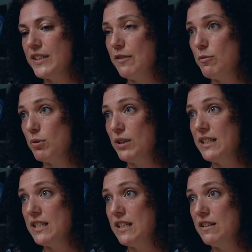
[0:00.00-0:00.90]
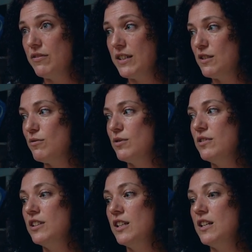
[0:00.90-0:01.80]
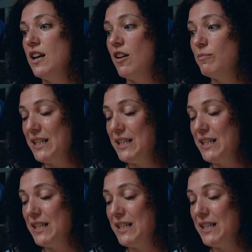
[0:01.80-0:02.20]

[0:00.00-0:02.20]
Liverpool Indie Festival. I've